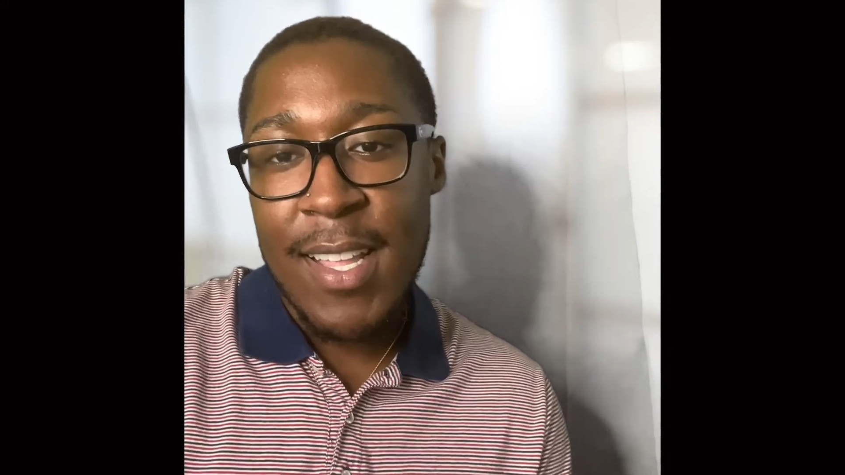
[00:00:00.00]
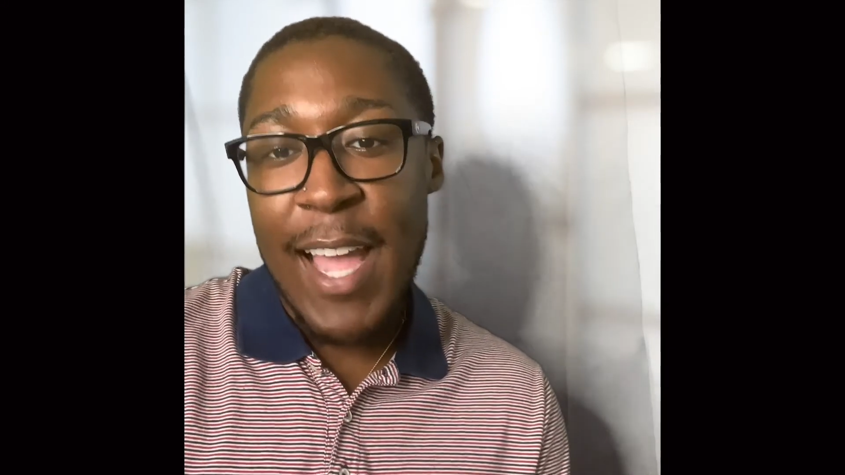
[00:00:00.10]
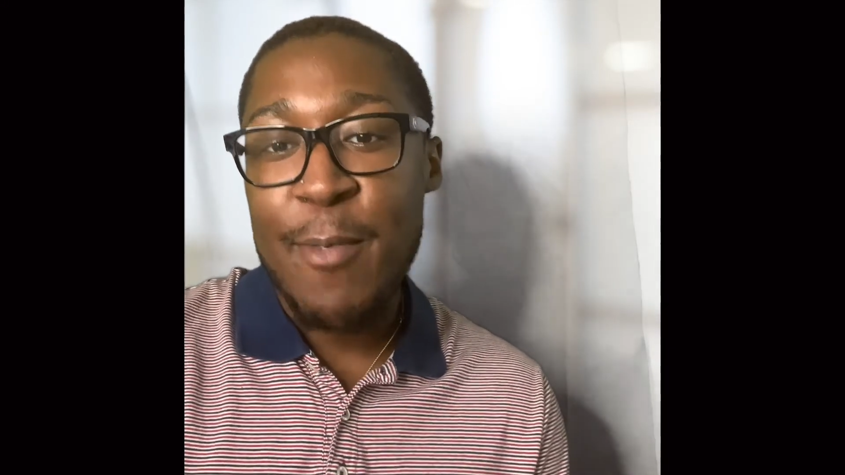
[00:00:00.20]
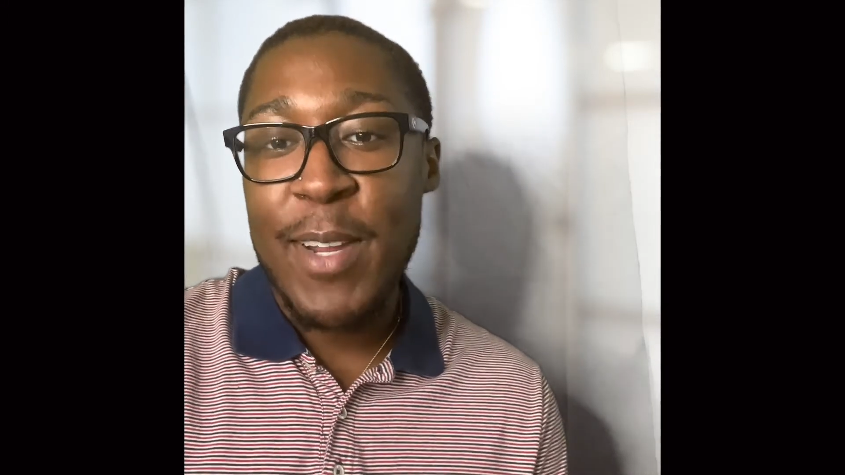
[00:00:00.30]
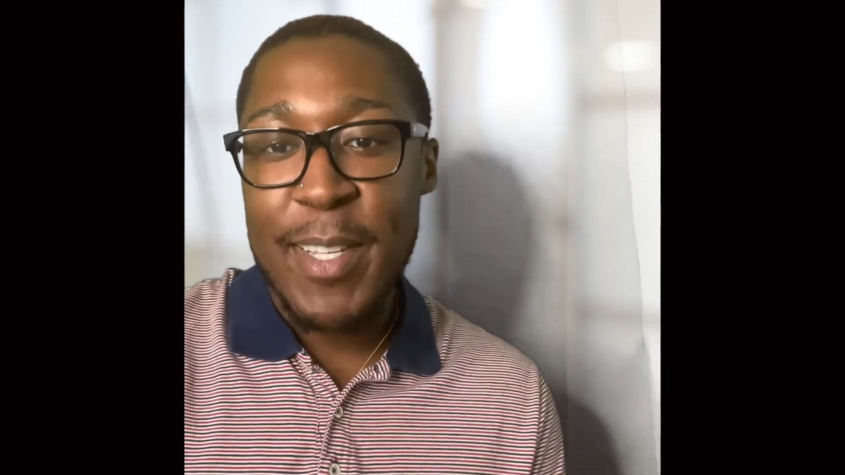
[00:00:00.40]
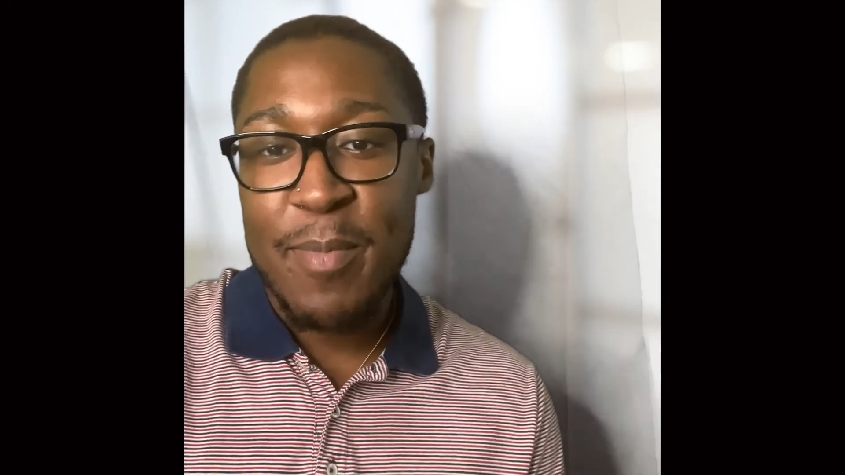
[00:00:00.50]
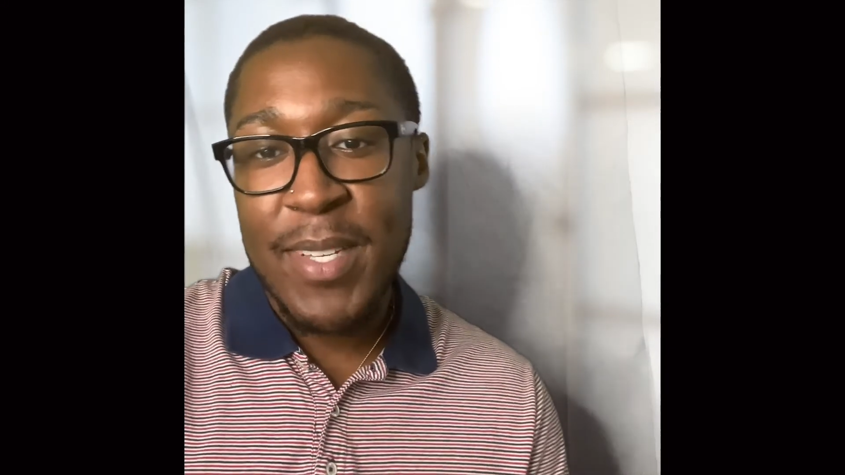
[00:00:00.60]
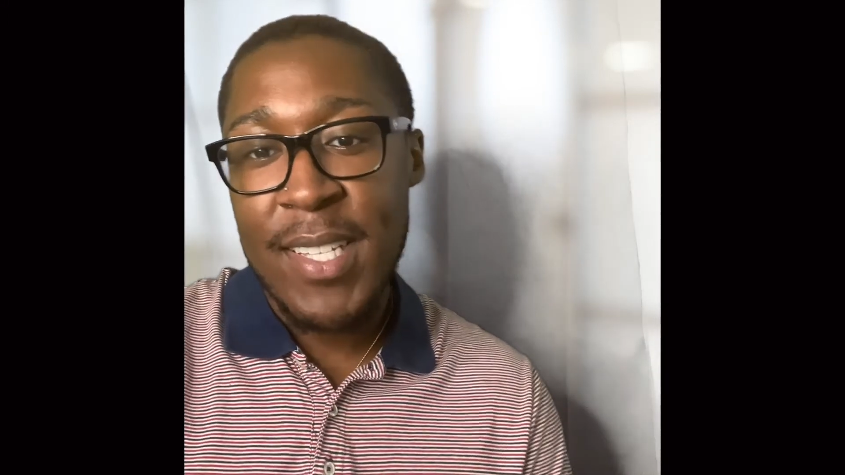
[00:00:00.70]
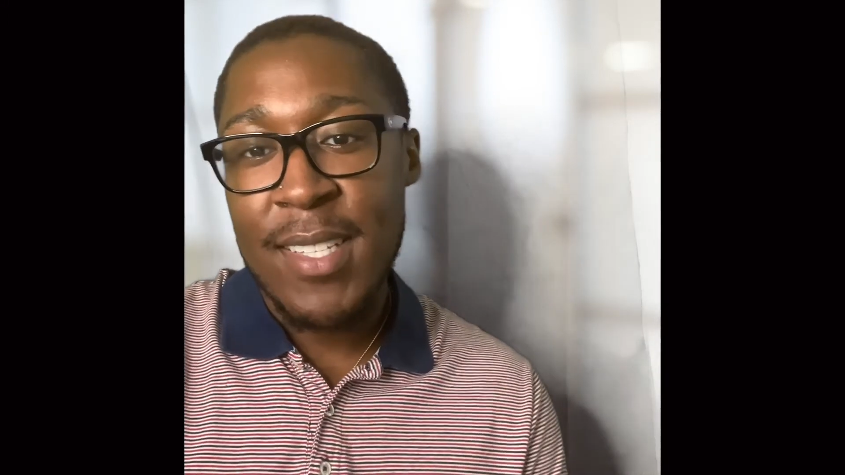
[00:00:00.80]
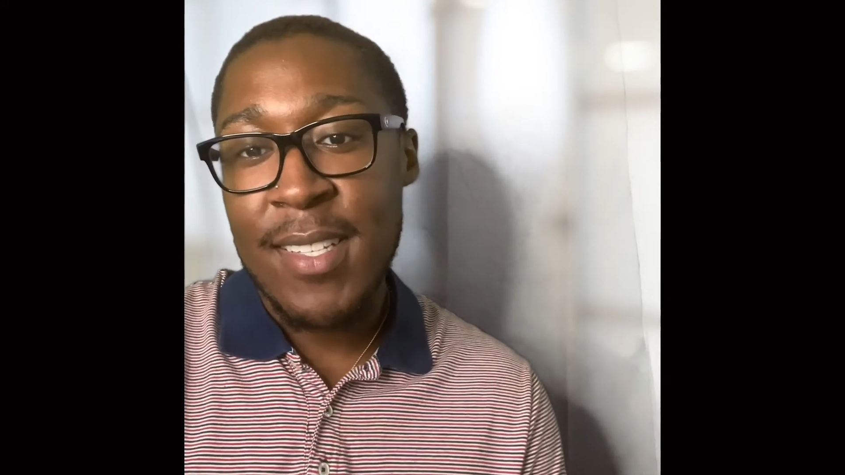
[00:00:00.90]
I
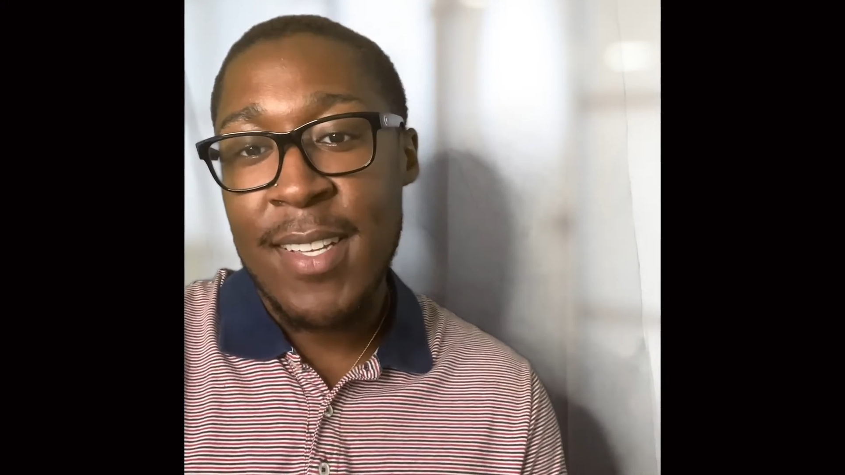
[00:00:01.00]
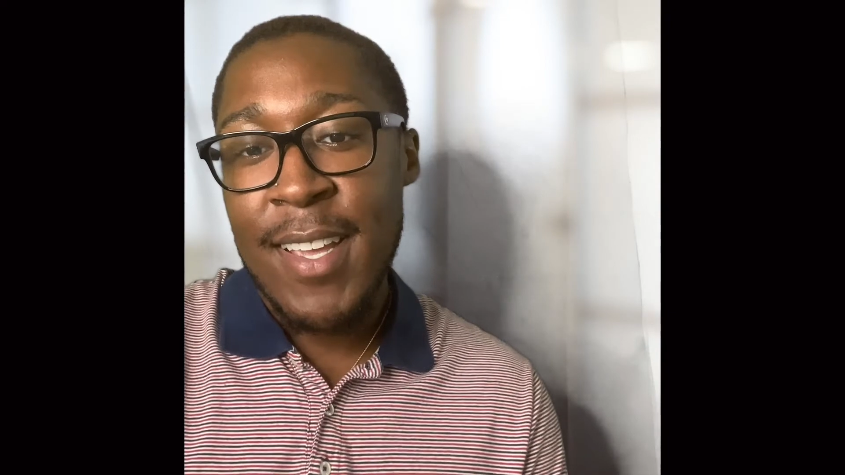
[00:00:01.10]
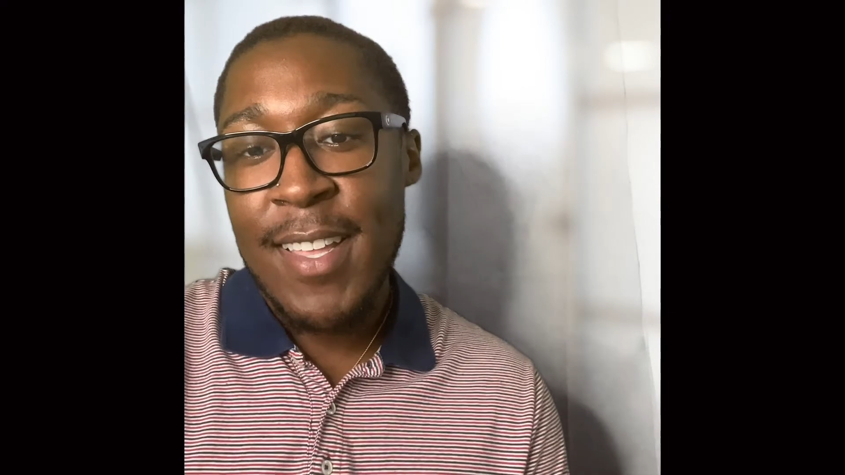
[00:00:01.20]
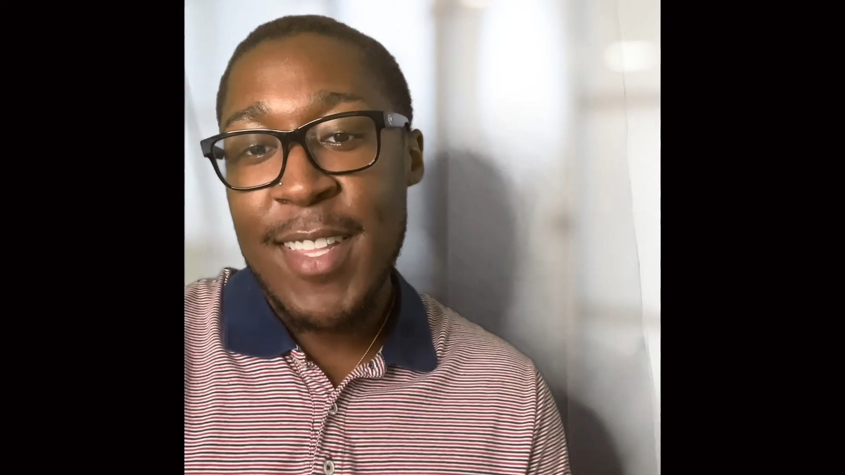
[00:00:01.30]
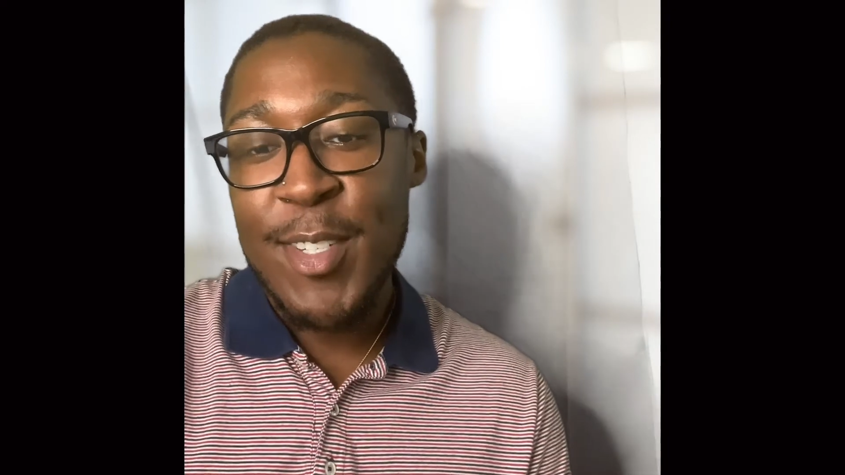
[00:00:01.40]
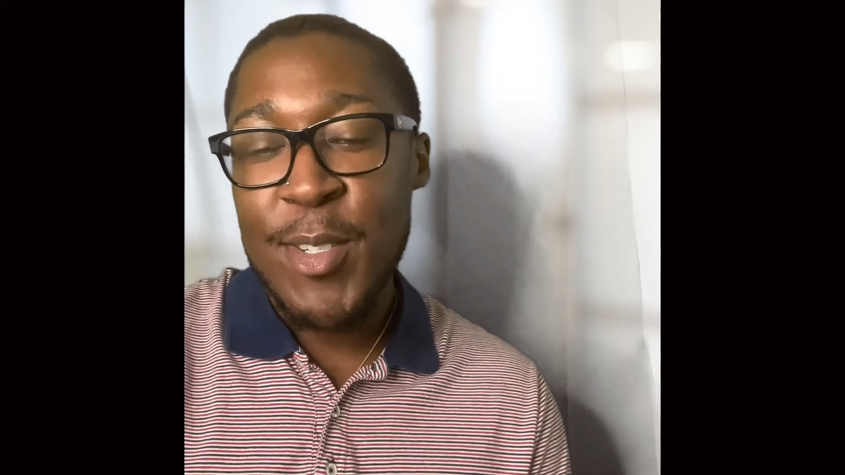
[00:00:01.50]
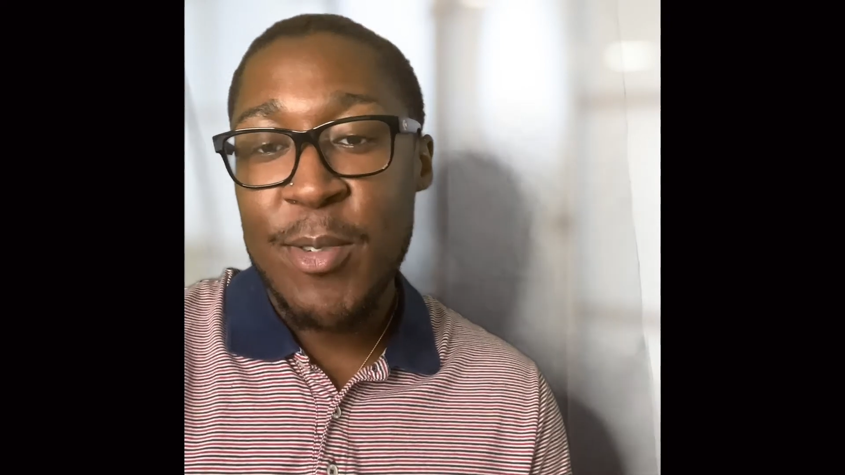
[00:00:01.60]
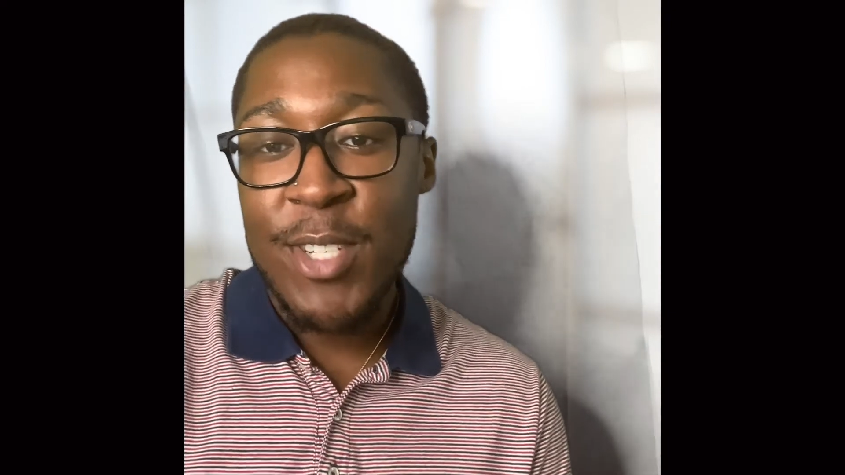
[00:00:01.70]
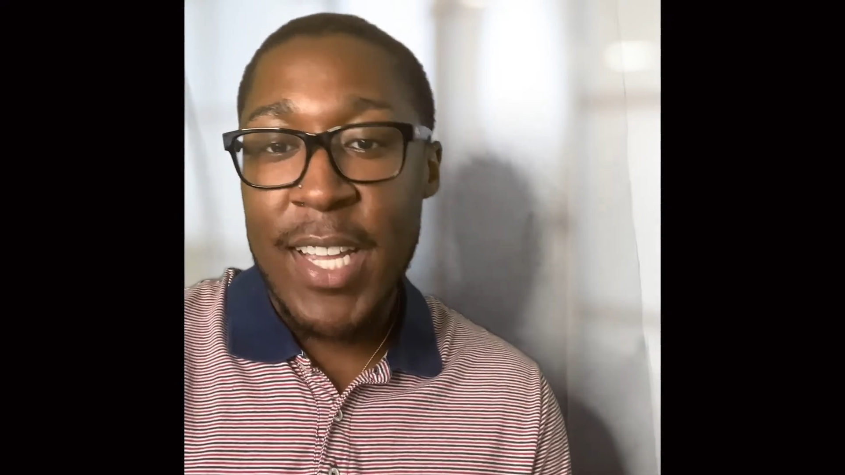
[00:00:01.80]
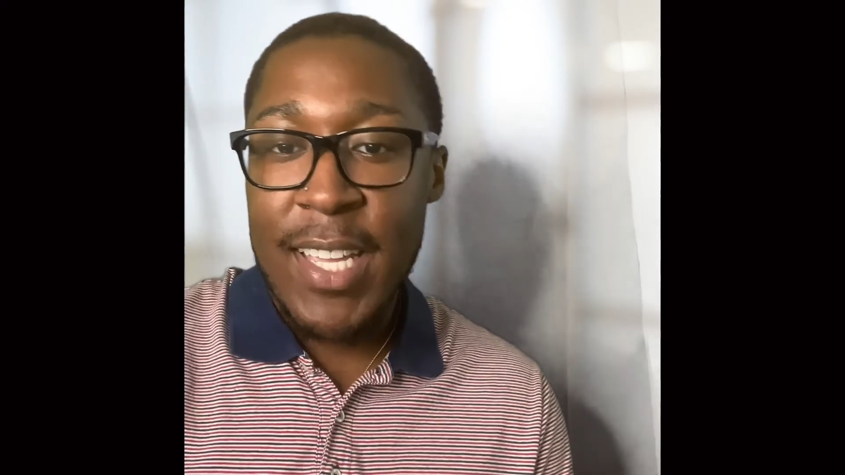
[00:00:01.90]
recommend that you
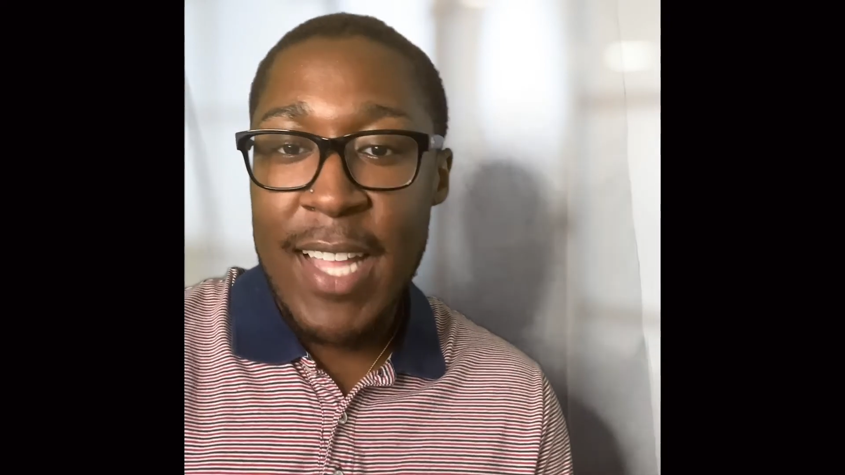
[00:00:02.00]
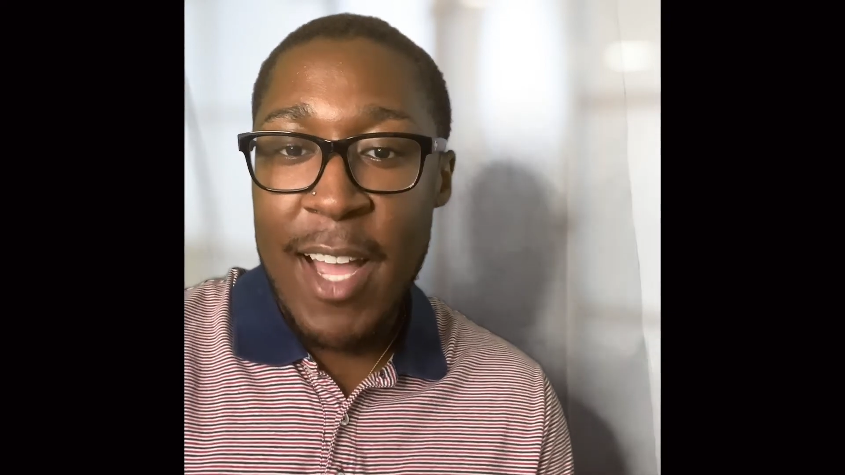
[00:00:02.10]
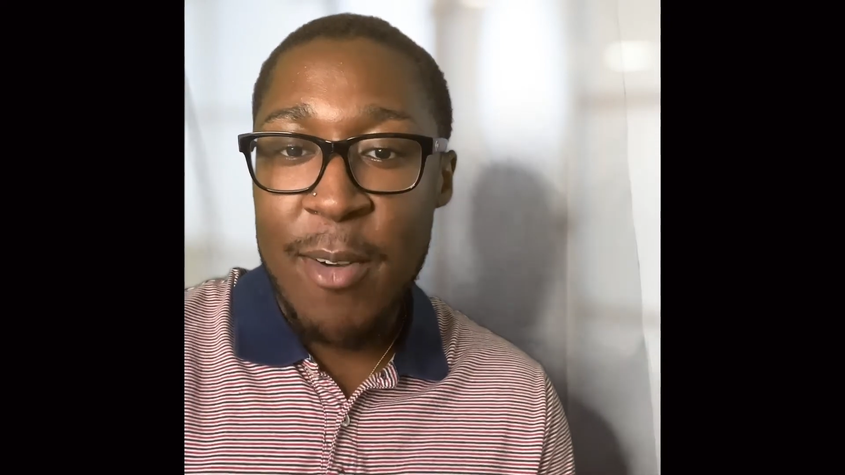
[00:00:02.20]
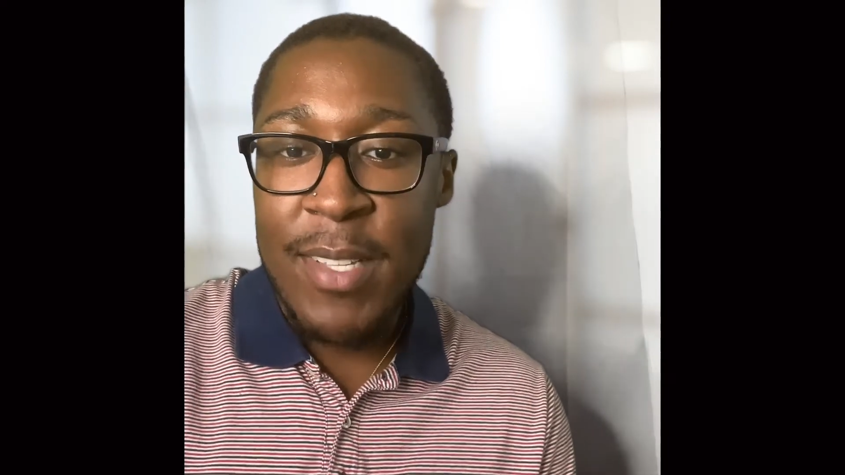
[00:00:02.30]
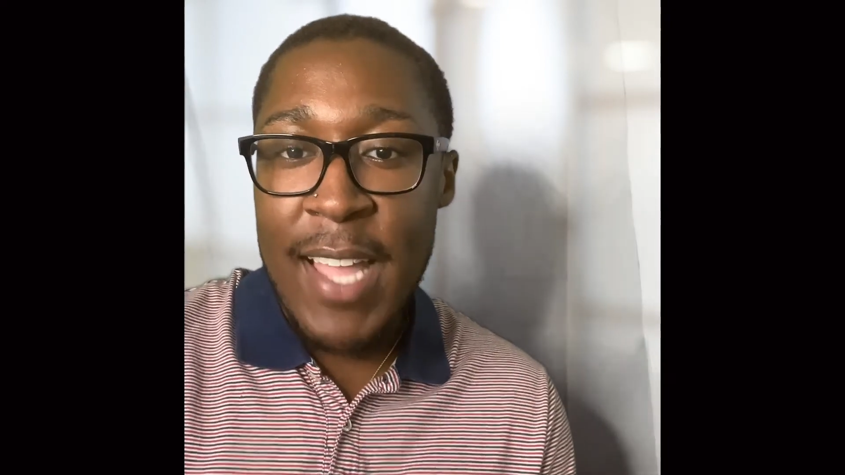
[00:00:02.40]
check it out and